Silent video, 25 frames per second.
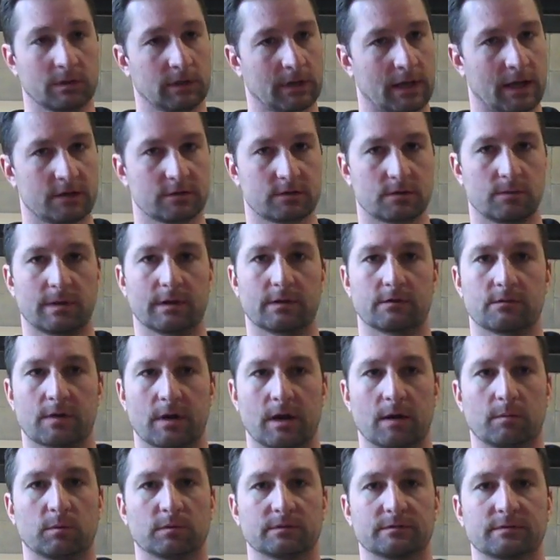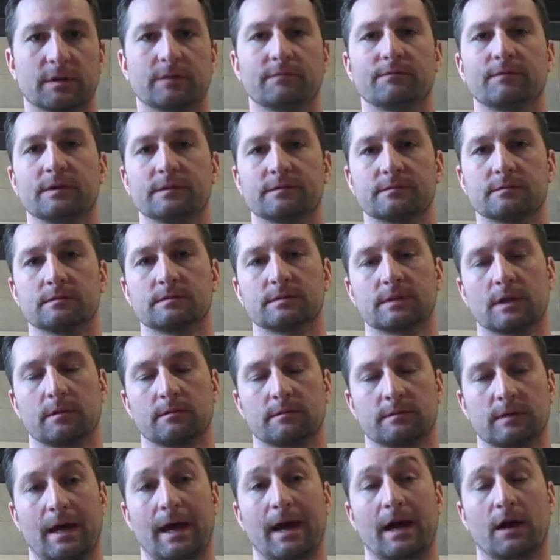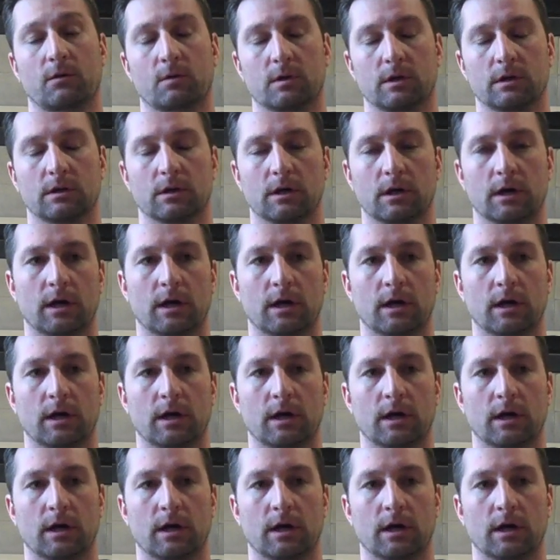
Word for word: Last year we had to travel St. Vincent St. Akron.